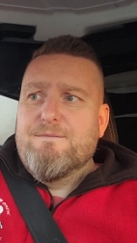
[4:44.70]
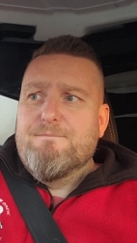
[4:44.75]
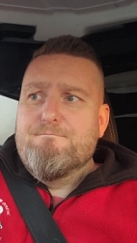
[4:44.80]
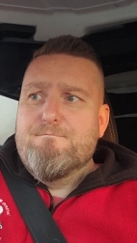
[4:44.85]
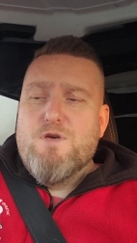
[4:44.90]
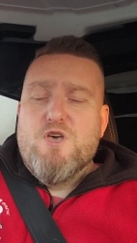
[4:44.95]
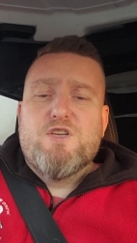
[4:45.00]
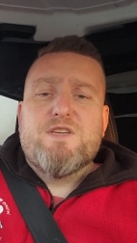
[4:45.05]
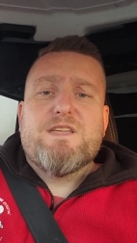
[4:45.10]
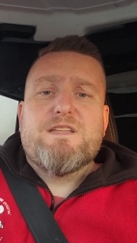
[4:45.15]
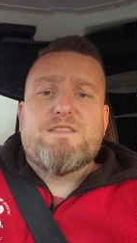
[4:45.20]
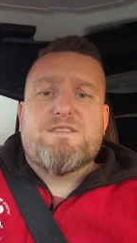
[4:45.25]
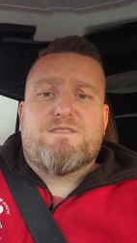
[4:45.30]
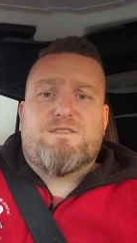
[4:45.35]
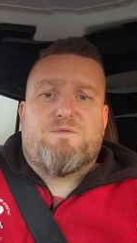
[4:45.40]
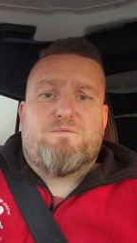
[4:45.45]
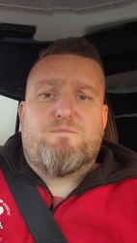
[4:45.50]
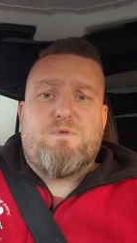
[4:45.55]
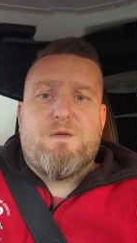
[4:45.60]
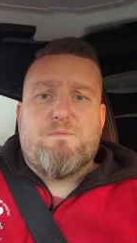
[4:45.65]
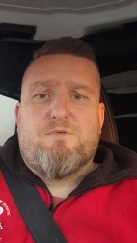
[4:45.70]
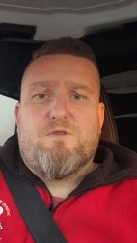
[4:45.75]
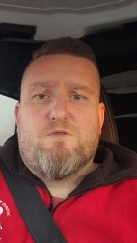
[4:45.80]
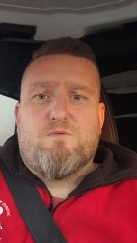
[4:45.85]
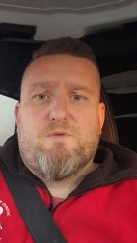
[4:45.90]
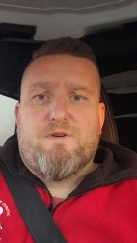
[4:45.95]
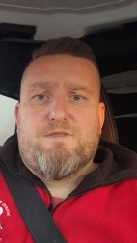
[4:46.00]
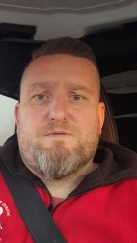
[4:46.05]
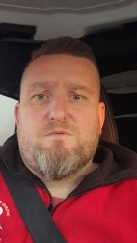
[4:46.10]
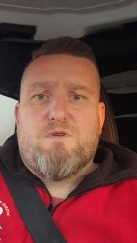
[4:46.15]
millions of people
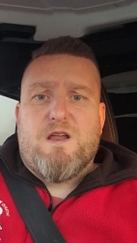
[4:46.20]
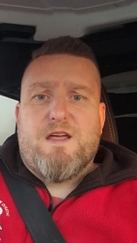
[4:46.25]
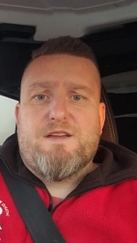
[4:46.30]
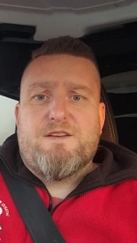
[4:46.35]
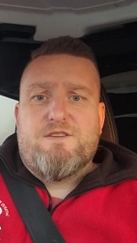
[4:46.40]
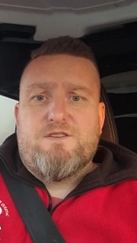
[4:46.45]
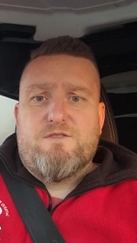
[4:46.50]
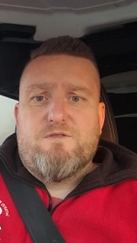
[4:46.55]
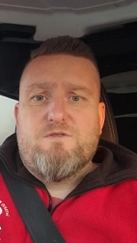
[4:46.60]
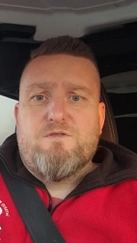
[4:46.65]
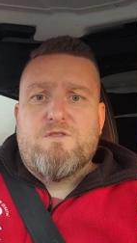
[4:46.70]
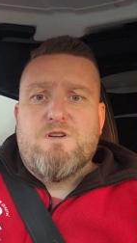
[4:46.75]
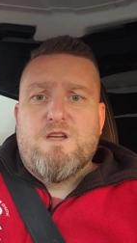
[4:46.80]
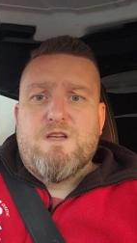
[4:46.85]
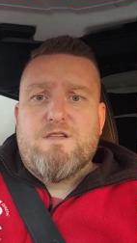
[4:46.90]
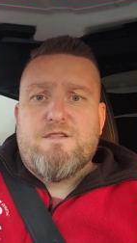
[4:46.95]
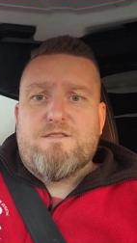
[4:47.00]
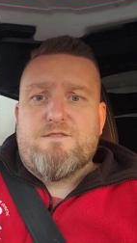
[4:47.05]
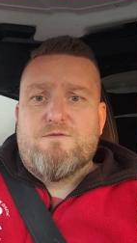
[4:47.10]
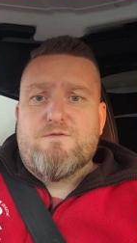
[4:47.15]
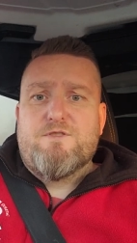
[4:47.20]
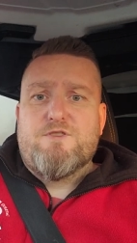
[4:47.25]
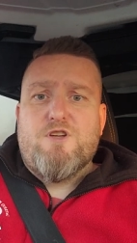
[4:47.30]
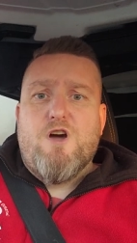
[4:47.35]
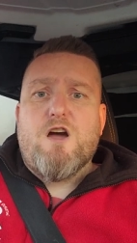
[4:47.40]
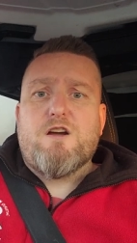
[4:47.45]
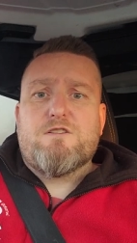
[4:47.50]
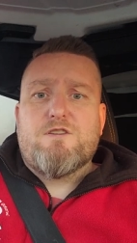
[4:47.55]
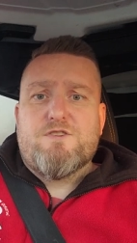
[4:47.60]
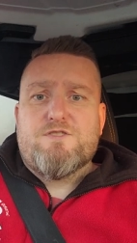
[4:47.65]
with what I do through the
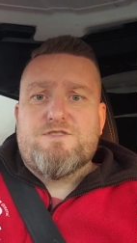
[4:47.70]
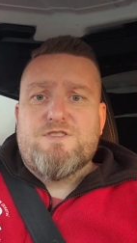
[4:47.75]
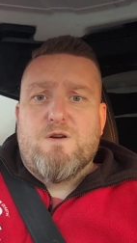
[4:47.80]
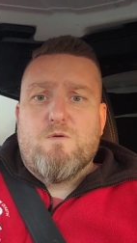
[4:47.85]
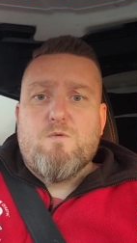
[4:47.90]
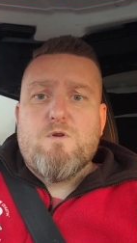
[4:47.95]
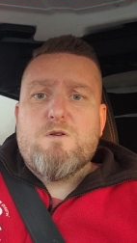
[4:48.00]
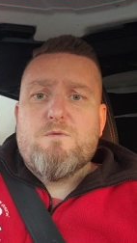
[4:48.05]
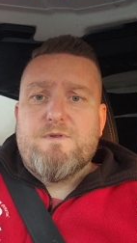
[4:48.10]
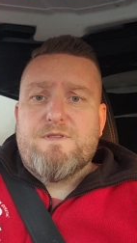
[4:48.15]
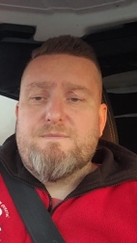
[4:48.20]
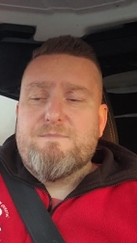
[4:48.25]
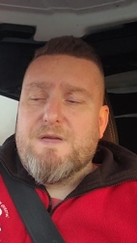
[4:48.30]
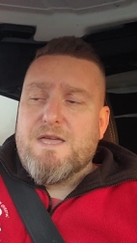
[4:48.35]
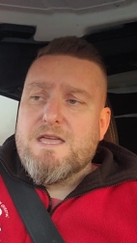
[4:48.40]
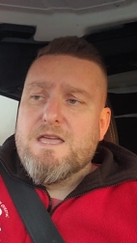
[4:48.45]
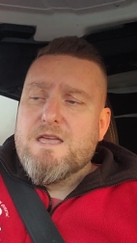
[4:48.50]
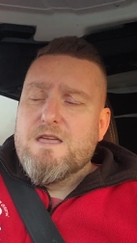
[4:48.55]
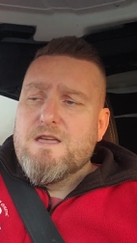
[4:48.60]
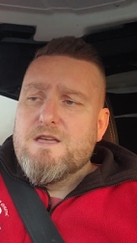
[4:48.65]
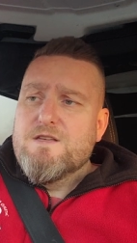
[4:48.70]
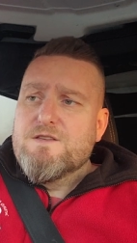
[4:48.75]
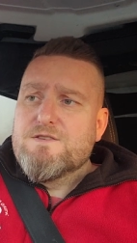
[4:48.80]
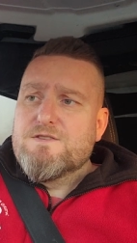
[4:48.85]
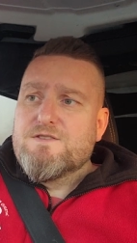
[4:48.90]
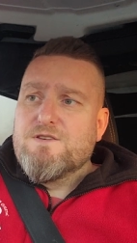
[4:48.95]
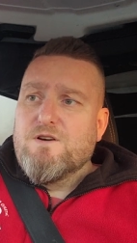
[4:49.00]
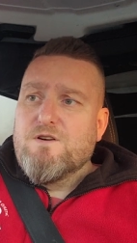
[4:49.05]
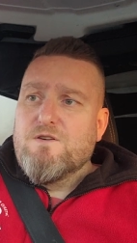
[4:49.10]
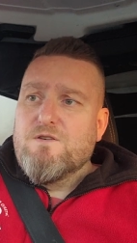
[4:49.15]
doctors that work with me.
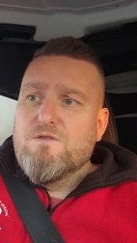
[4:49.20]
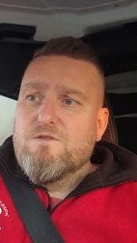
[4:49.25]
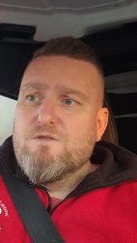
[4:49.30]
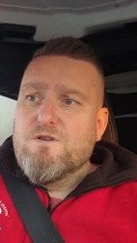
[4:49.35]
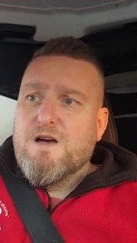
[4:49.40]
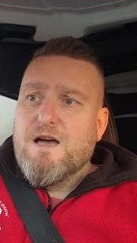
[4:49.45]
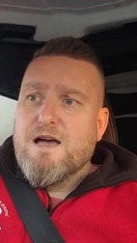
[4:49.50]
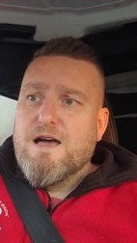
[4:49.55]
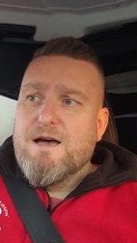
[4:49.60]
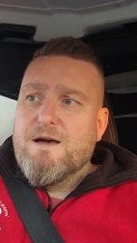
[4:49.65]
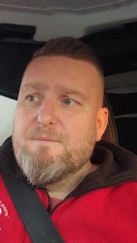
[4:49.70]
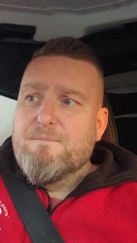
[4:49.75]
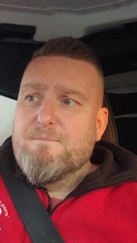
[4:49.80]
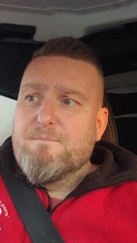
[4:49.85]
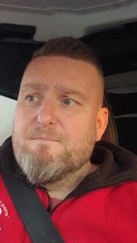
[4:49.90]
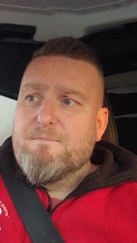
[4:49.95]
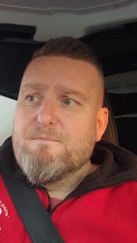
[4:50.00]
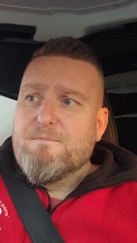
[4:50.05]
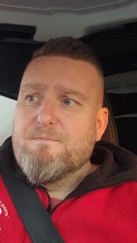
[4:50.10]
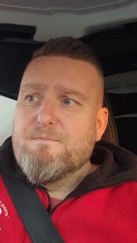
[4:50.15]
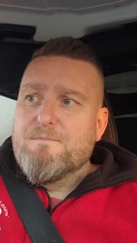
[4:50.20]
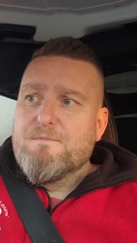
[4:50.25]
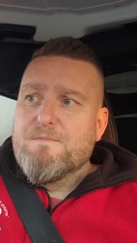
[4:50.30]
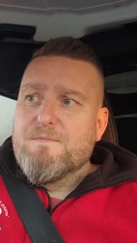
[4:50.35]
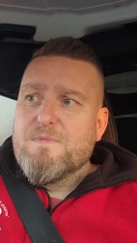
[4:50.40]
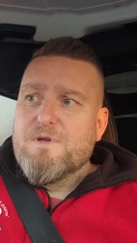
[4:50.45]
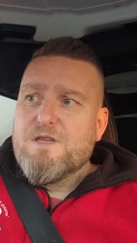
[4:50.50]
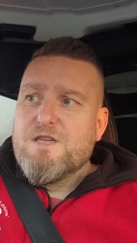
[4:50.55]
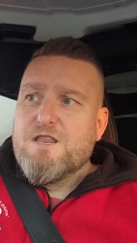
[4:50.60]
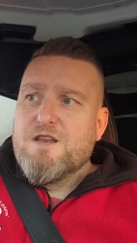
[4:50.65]
So, um,
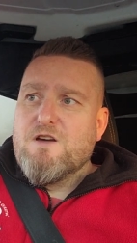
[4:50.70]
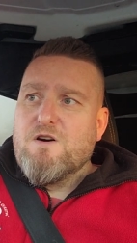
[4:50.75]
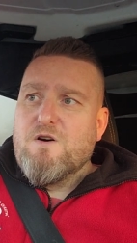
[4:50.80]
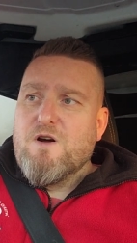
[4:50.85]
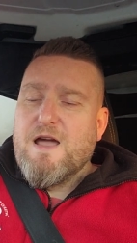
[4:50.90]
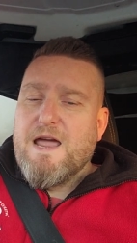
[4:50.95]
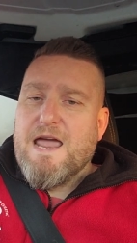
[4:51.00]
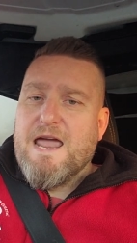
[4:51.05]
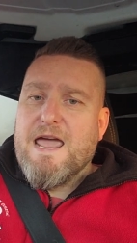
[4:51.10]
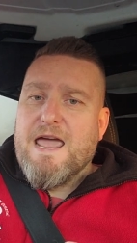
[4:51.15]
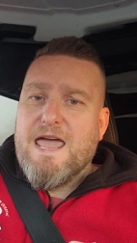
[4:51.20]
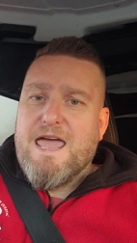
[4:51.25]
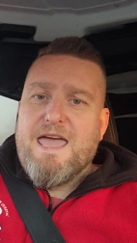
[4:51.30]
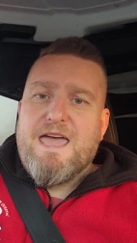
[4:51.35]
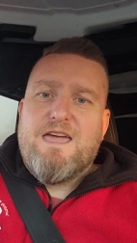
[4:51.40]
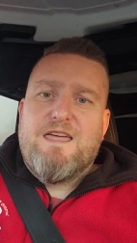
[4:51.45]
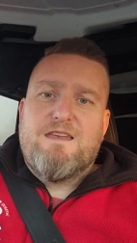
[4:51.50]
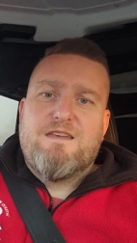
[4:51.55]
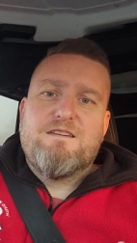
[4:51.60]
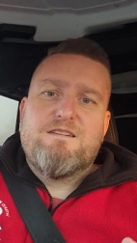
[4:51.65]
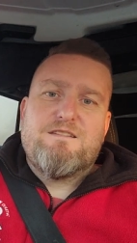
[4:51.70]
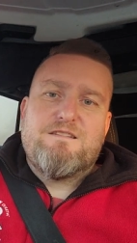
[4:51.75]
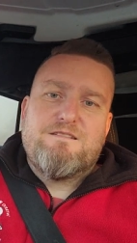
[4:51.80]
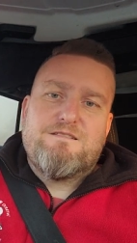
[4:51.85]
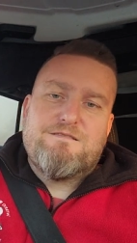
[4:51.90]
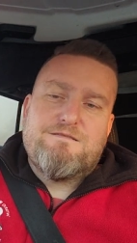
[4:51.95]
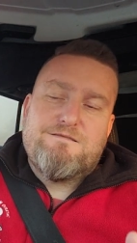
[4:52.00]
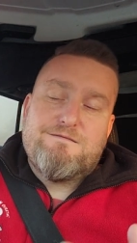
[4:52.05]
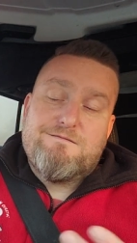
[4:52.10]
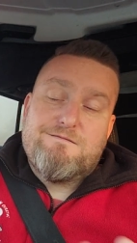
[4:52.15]
you know, and
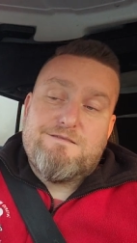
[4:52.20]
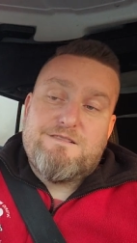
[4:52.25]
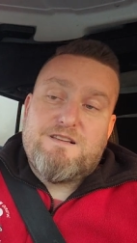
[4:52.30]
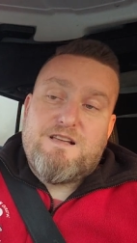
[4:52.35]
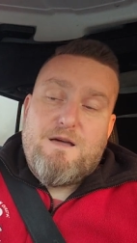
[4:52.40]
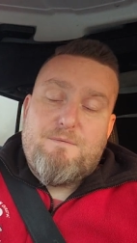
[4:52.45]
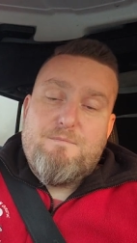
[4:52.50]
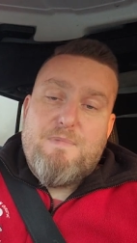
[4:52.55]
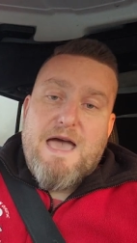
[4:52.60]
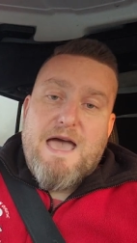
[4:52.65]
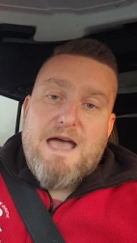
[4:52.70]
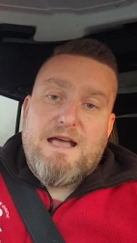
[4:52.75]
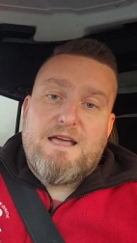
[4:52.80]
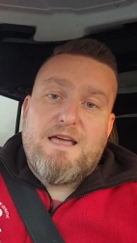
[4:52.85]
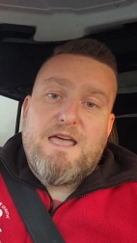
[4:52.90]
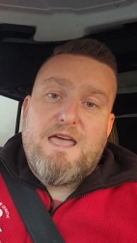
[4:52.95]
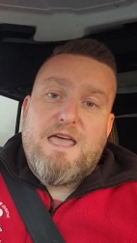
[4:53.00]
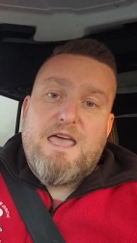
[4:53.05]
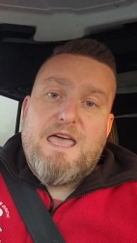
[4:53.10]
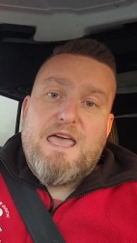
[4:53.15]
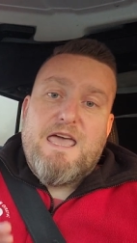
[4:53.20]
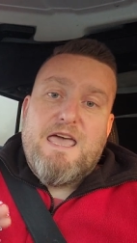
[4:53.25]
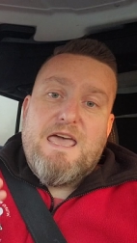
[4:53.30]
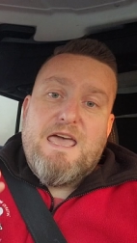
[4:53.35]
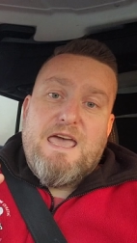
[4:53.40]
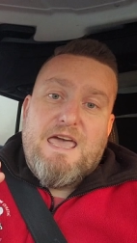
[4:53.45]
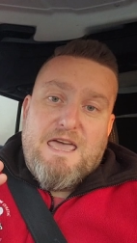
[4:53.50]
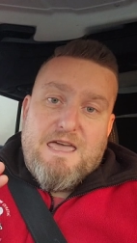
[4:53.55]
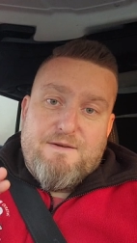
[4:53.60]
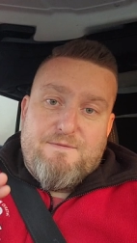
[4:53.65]
to come back,
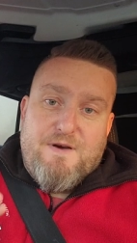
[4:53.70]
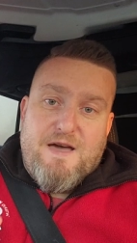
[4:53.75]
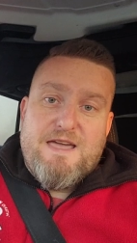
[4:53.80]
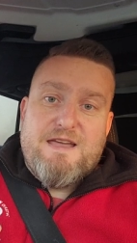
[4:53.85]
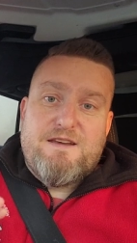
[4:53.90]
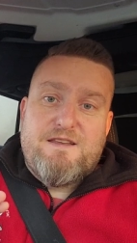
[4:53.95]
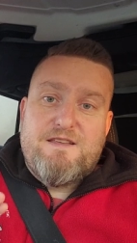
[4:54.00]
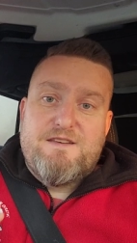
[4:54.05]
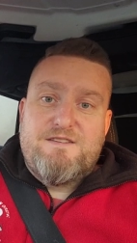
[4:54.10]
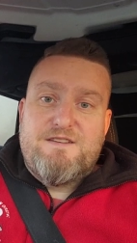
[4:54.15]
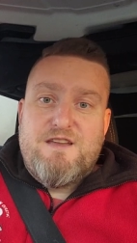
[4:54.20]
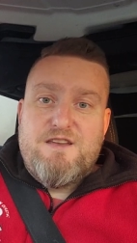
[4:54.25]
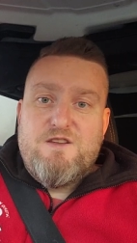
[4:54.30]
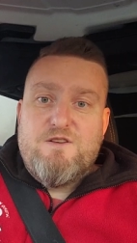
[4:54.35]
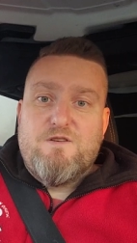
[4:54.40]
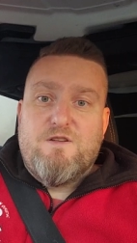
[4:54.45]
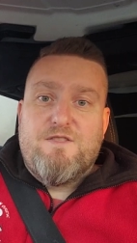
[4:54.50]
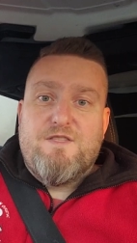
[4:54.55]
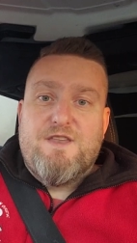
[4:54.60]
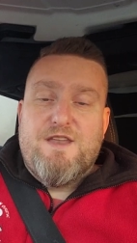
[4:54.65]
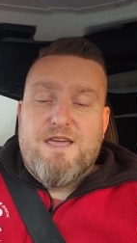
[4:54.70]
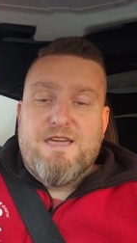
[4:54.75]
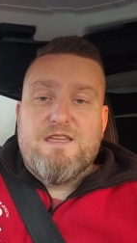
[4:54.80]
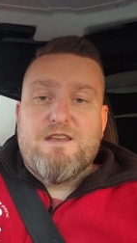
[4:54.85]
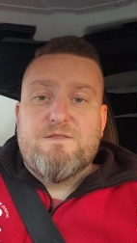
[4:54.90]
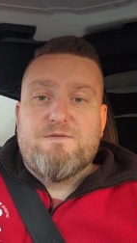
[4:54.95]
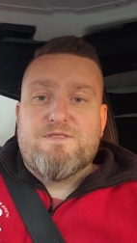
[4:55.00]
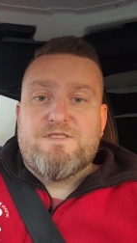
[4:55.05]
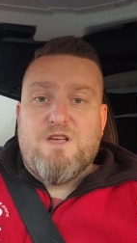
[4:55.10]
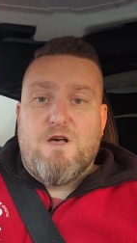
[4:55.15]
if I had continued on the
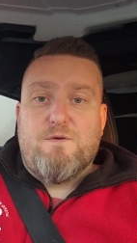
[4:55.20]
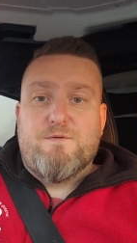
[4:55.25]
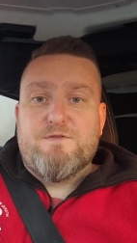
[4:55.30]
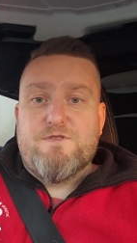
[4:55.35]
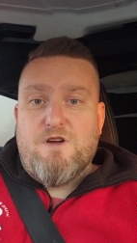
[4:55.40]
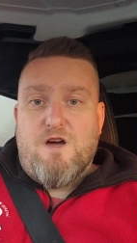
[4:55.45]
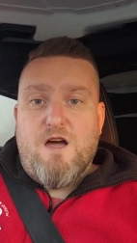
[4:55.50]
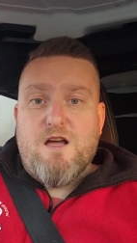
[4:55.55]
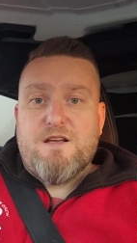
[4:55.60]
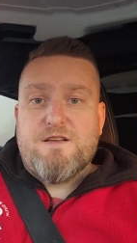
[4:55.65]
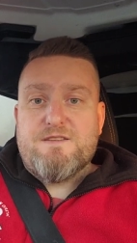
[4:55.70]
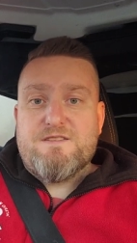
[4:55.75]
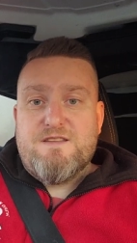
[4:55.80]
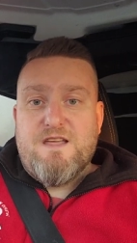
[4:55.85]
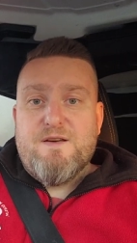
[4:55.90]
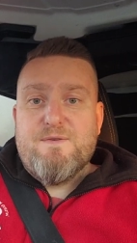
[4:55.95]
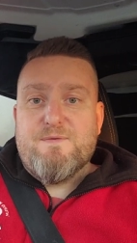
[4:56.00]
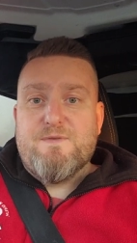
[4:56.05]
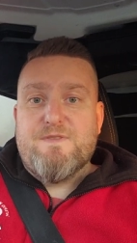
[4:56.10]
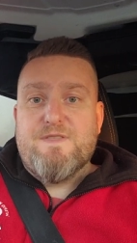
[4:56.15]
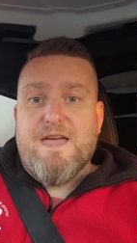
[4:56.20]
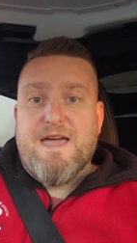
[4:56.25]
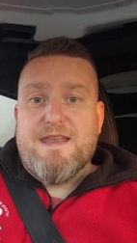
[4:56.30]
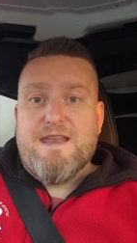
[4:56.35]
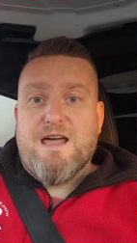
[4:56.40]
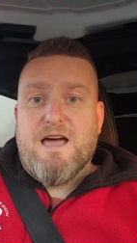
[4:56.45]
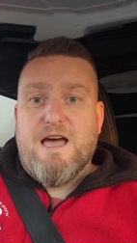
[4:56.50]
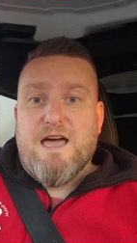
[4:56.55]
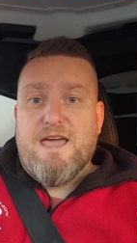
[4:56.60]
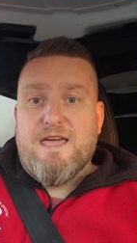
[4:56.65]
negative self talk stuff
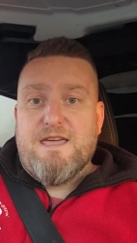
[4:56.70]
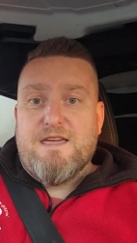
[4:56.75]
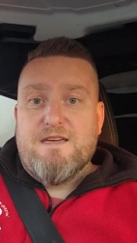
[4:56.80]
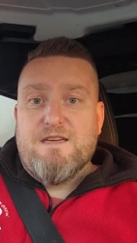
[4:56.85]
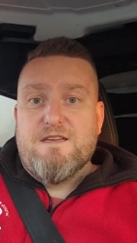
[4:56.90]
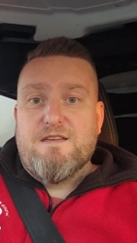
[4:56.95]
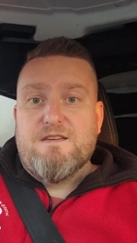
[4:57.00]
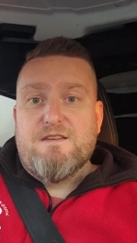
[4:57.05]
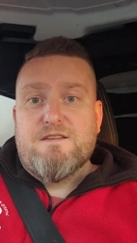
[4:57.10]
that I